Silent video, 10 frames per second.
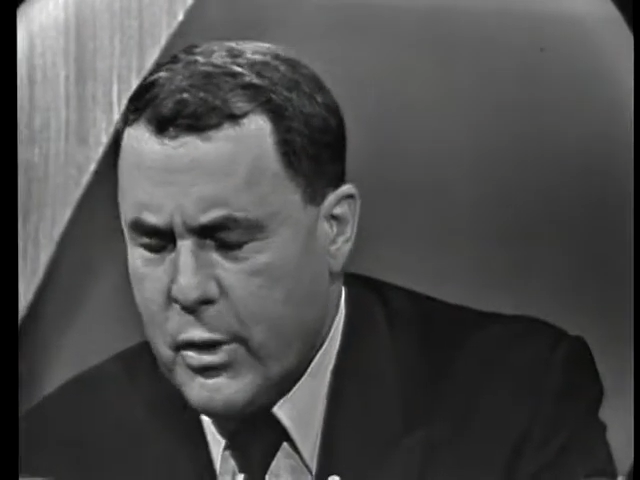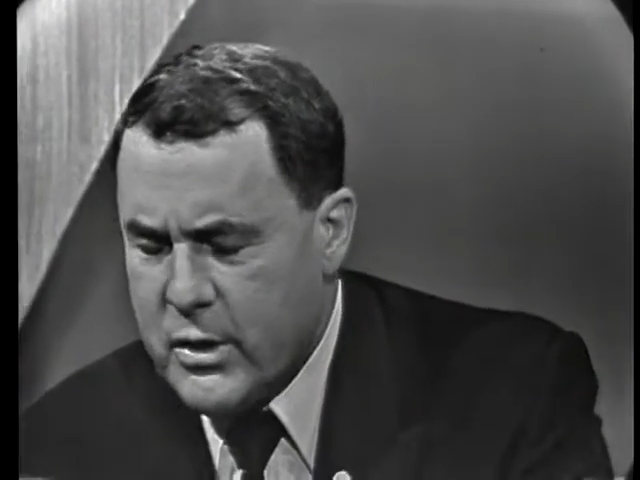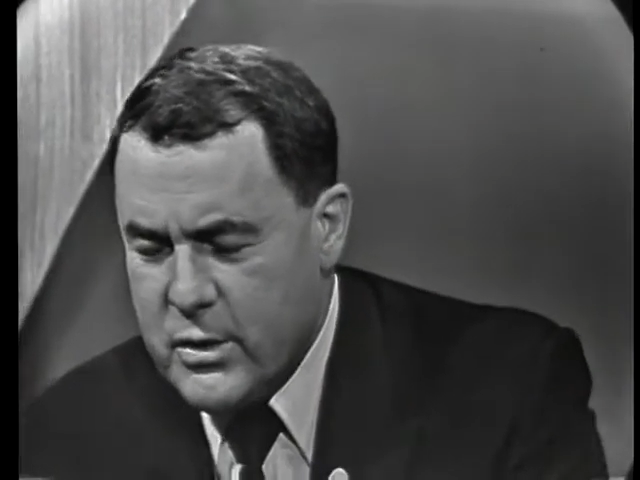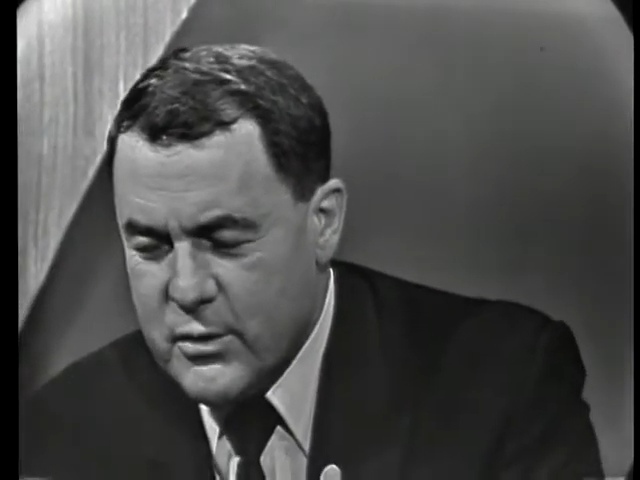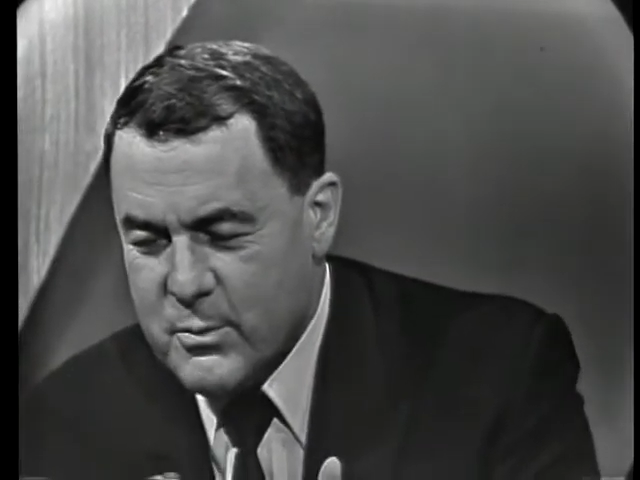
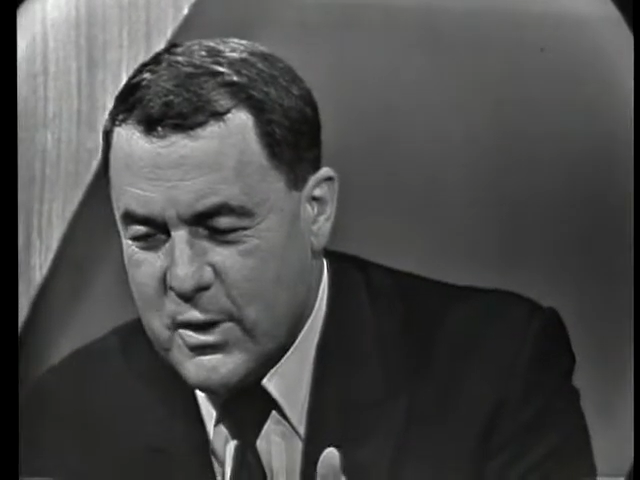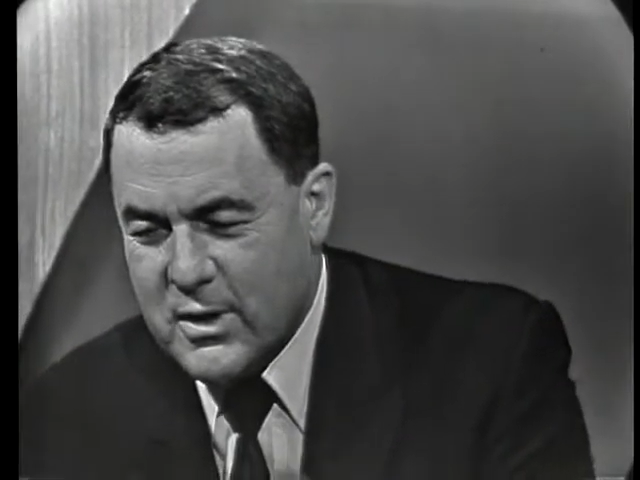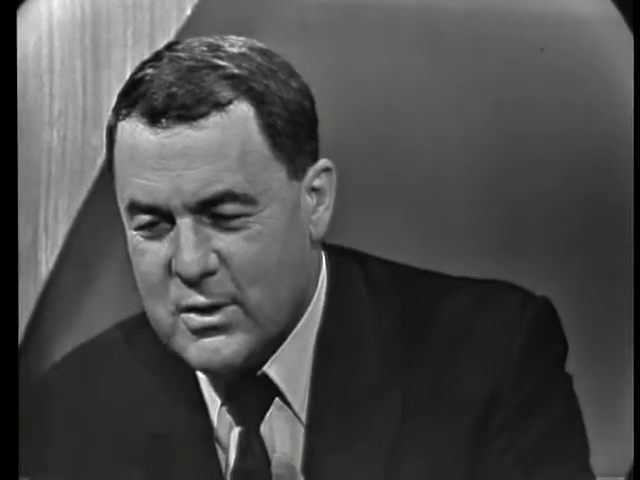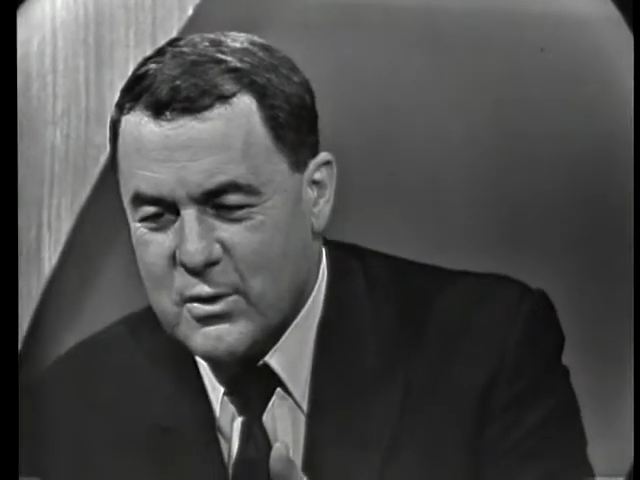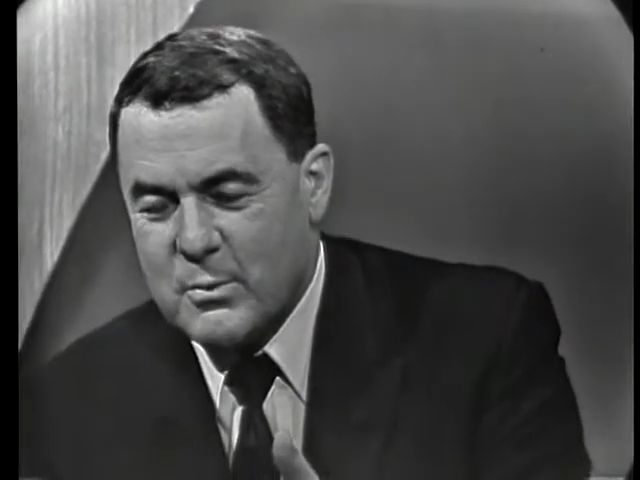excuse me,
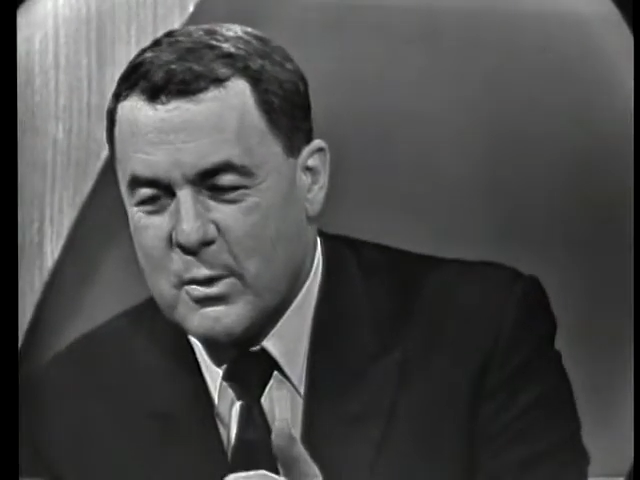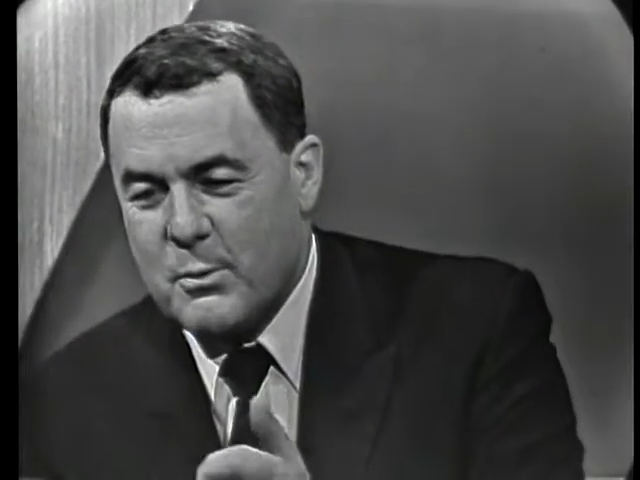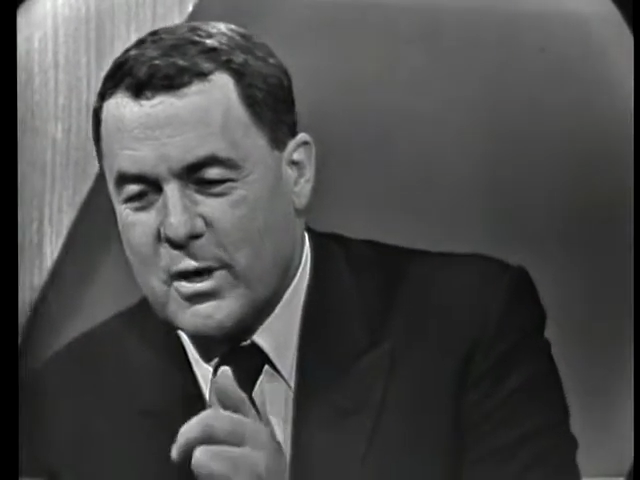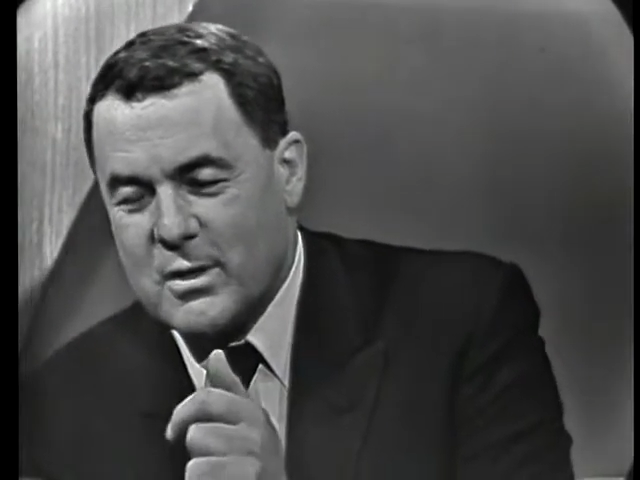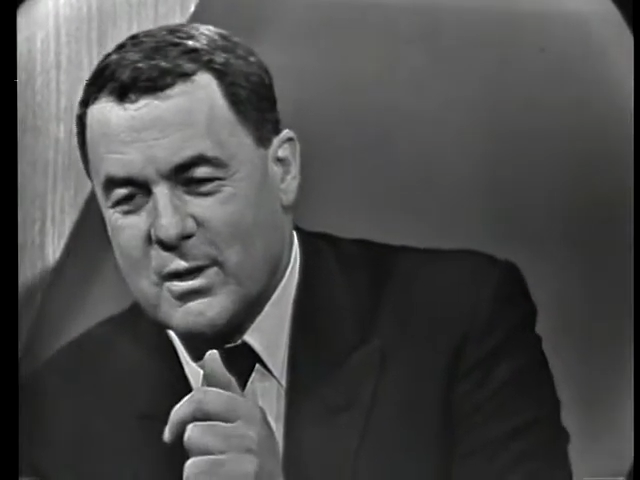excuse me,
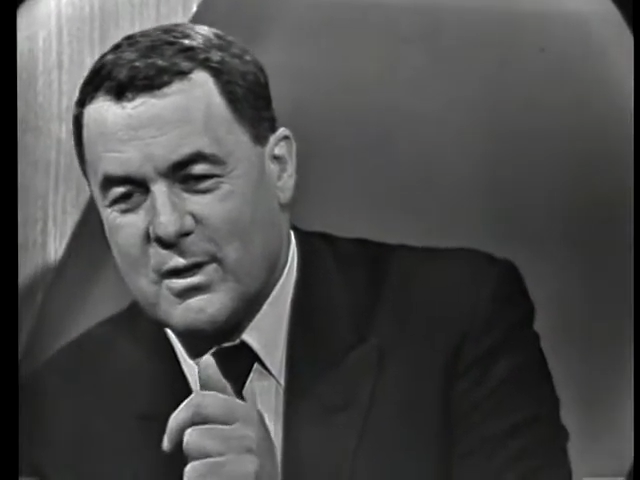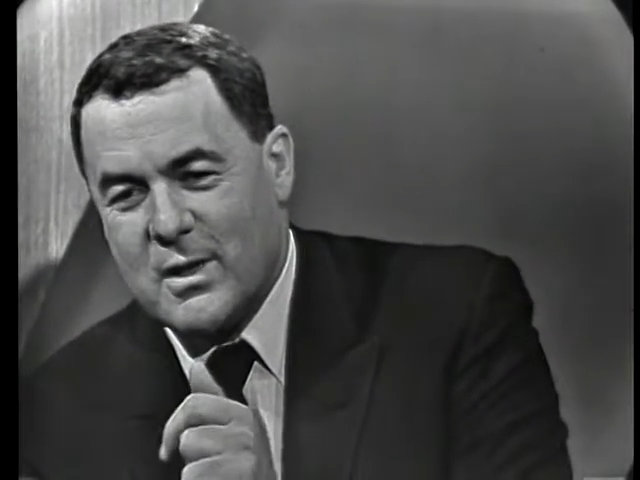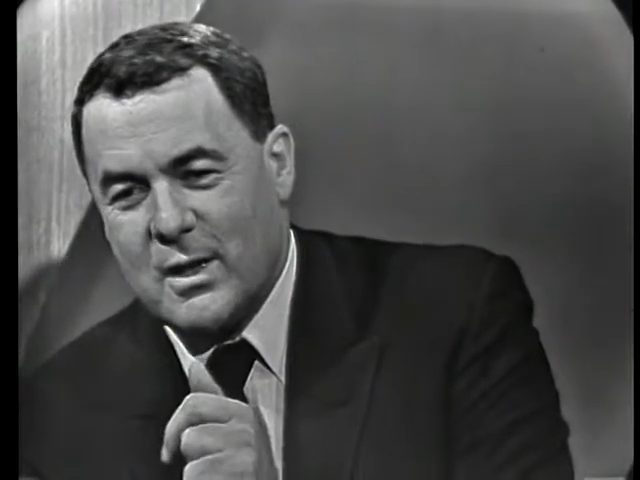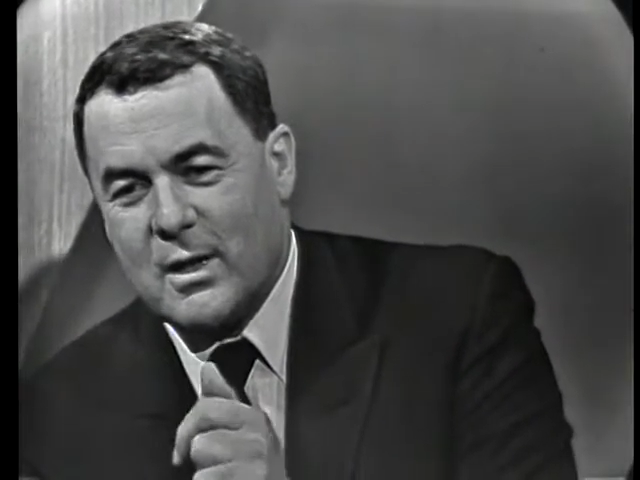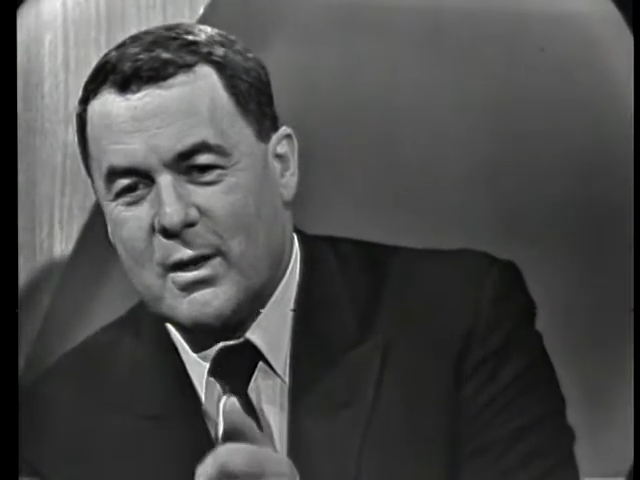President
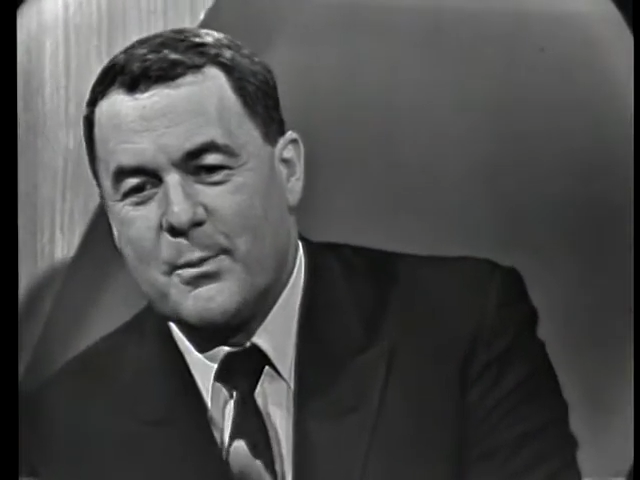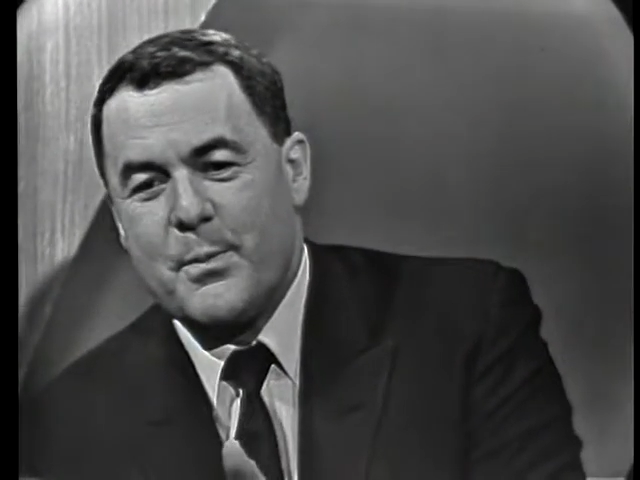Kennedy,